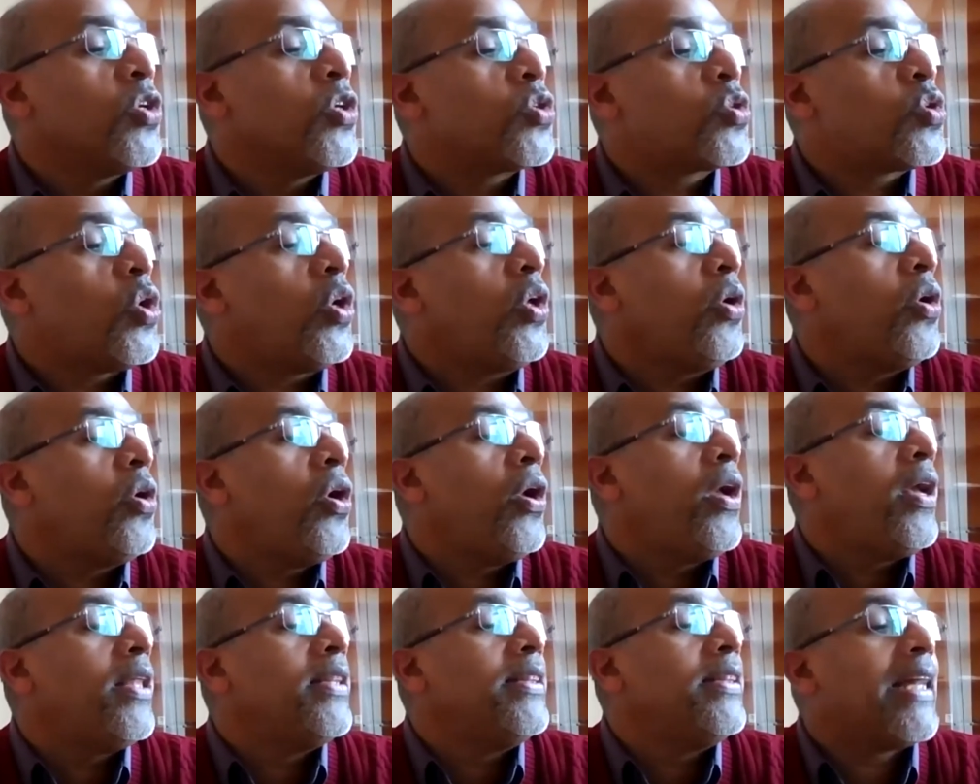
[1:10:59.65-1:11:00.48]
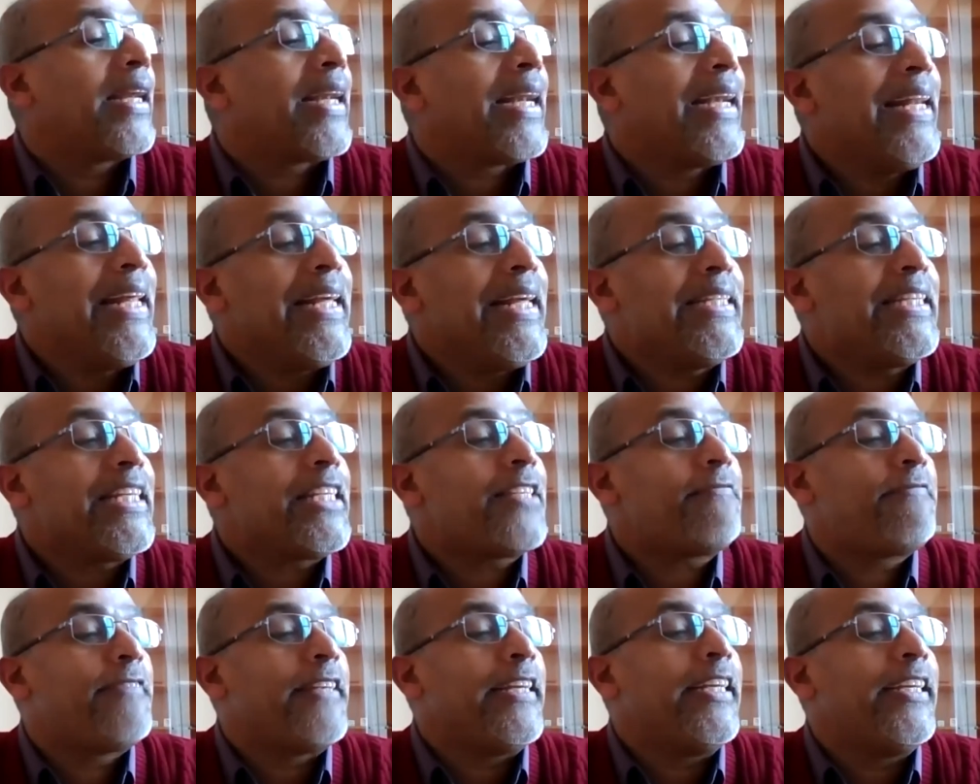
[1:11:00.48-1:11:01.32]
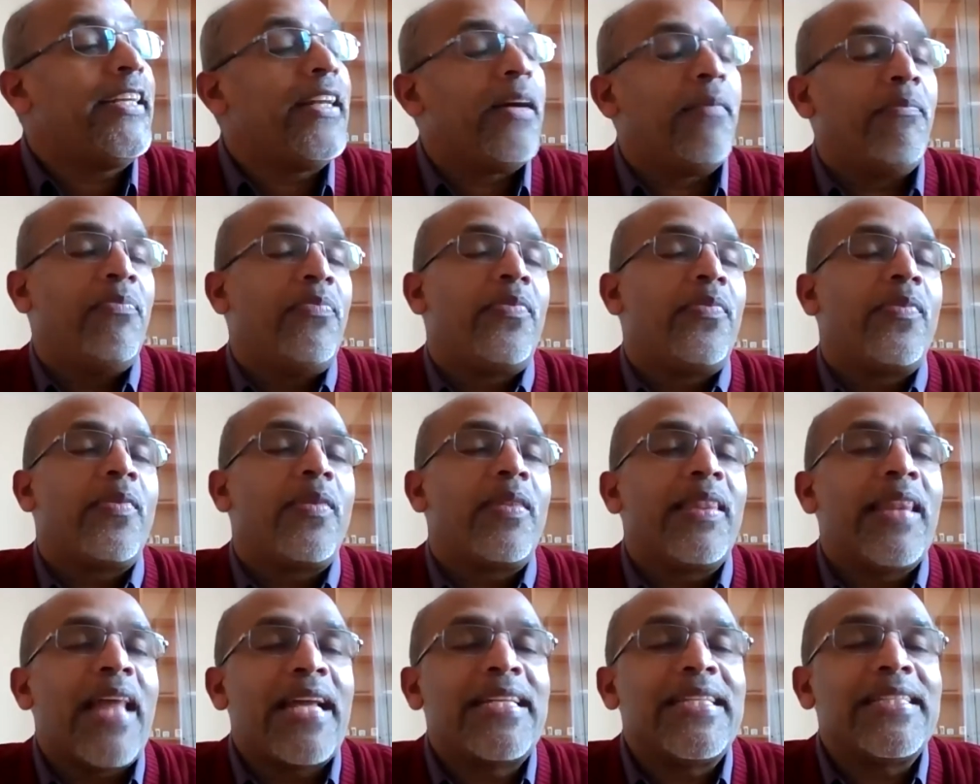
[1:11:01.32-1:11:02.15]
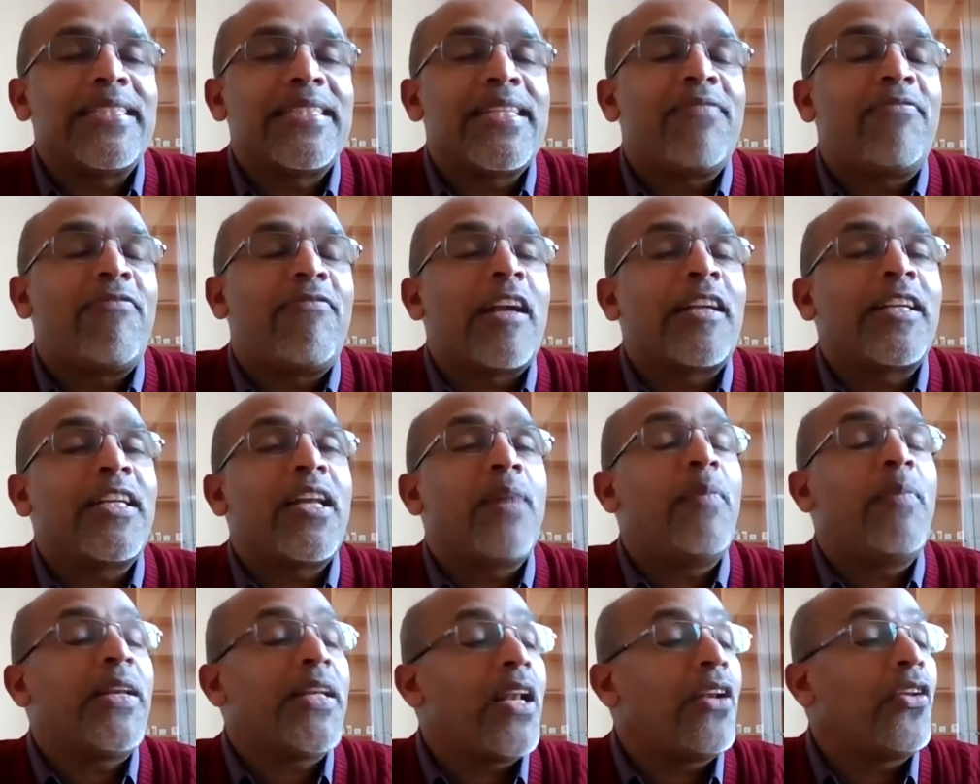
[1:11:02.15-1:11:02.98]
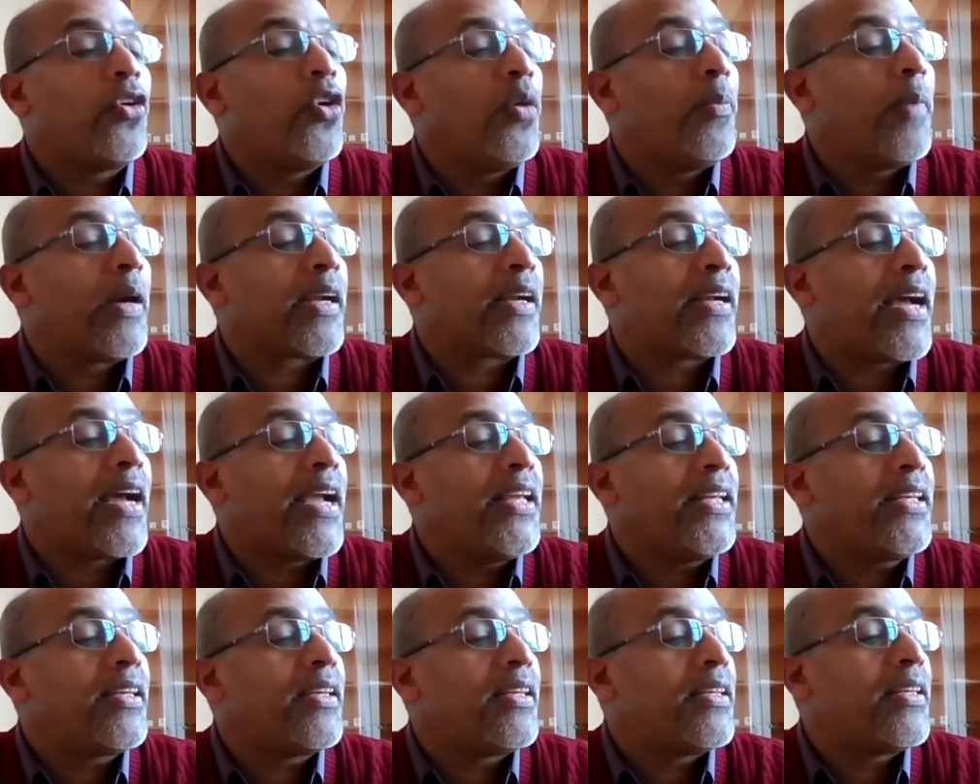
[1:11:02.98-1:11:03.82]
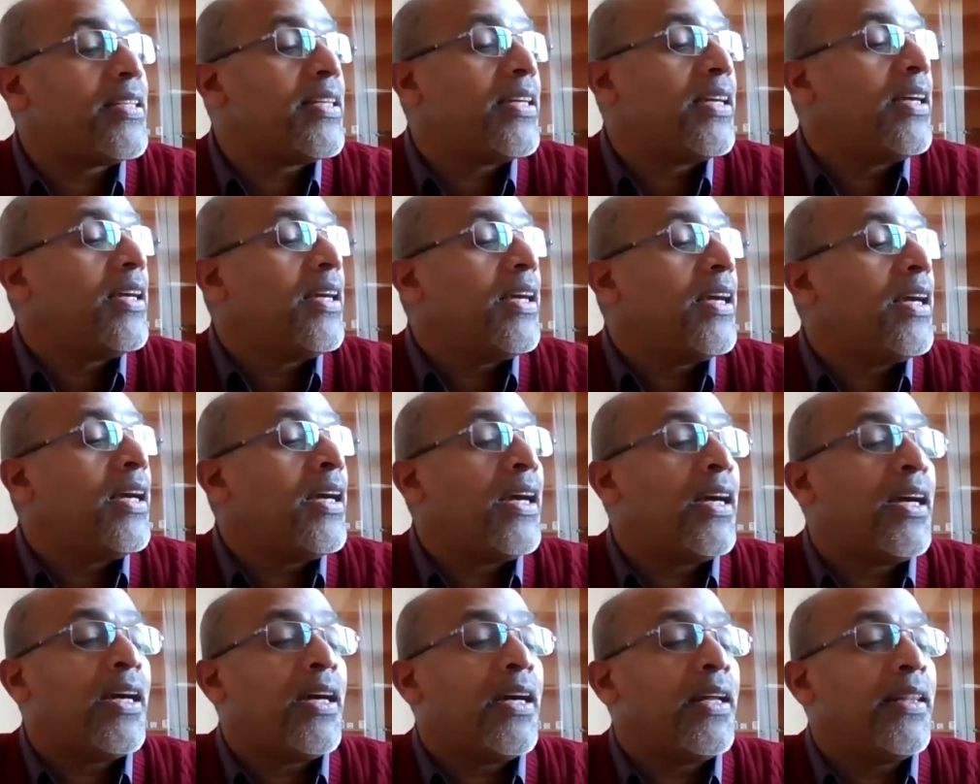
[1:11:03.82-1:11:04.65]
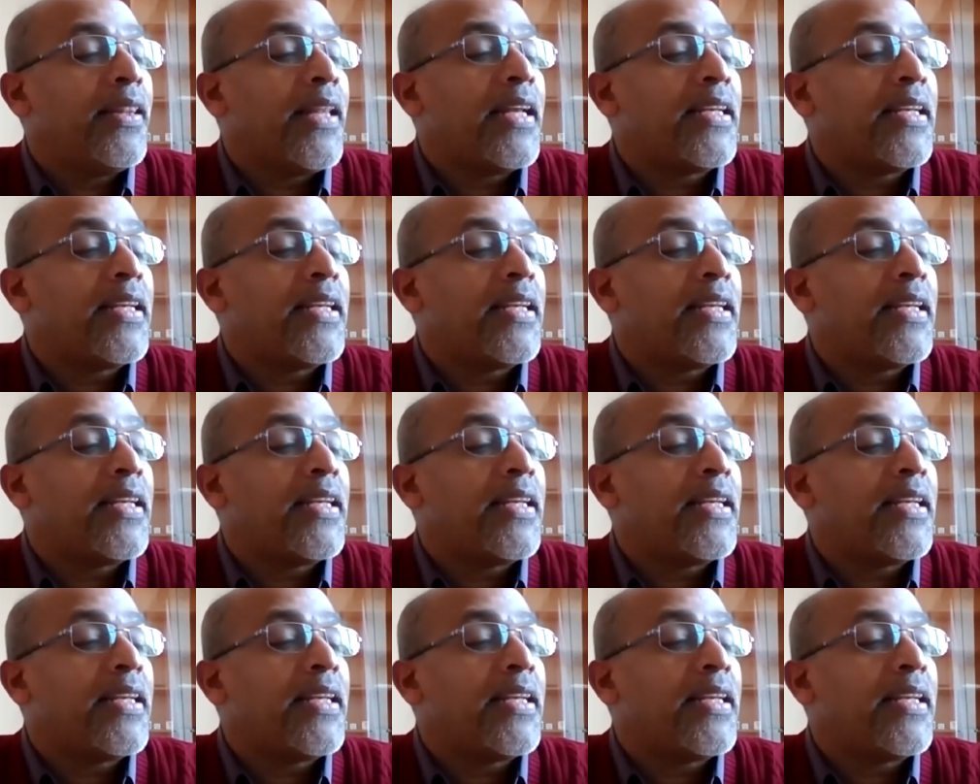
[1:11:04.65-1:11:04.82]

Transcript: So the religious freedom, that is a fundamental human right uh,